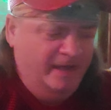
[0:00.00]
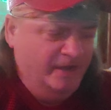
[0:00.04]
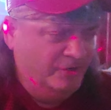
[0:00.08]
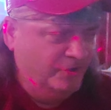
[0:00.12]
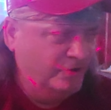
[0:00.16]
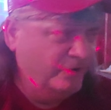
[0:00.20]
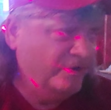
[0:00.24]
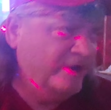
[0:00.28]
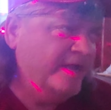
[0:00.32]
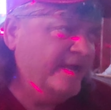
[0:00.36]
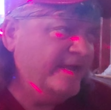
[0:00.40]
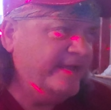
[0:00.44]

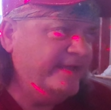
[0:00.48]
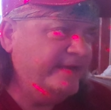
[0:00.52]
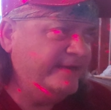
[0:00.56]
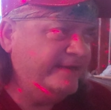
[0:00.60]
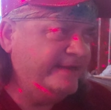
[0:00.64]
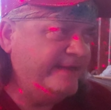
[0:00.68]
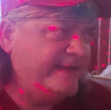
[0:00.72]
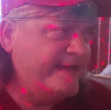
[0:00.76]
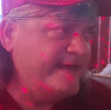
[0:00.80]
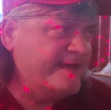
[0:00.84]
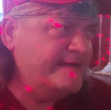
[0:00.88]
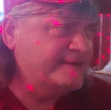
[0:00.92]
great.
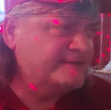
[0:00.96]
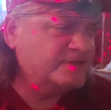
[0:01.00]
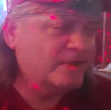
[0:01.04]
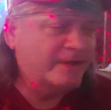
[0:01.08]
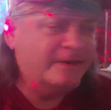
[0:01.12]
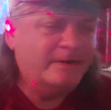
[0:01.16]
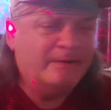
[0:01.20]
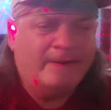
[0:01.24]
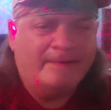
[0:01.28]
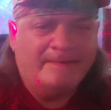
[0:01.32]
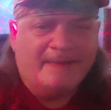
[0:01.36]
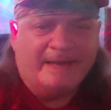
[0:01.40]
Yeah. So
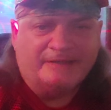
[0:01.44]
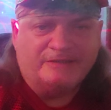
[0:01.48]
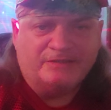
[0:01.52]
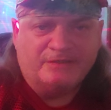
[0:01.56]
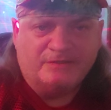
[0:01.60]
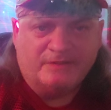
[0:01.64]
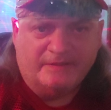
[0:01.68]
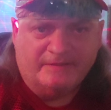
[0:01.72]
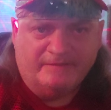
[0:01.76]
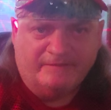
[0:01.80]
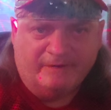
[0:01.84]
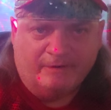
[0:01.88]
anyway, back
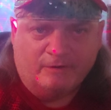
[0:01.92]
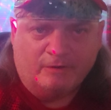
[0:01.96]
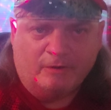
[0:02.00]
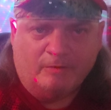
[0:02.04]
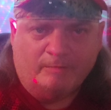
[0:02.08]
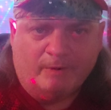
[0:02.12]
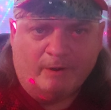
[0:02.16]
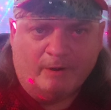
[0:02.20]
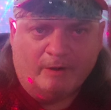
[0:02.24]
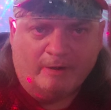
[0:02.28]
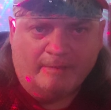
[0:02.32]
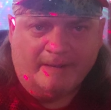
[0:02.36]
to the
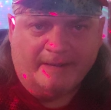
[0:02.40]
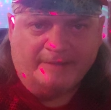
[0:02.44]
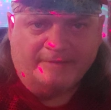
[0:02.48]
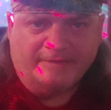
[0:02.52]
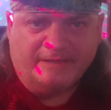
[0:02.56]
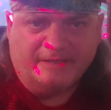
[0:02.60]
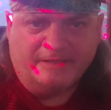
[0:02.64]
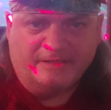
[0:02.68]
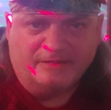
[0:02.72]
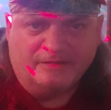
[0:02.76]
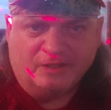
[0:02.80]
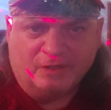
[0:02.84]
vertical part about
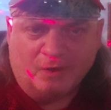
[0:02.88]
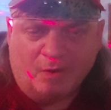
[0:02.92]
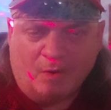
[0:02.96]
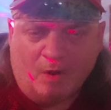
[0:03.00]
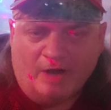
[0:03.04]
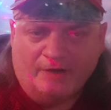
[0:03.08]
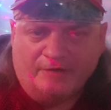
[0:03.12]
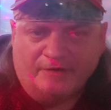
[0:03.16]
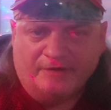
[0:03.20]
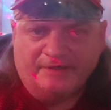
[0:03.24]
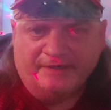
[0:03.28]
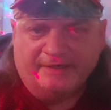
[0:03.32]
the
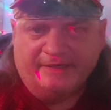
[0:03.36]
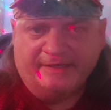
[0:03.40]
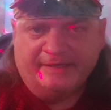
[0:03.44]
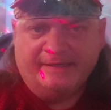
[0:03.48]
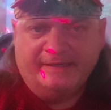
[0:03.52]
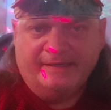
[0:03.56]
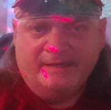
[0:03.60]
quadrant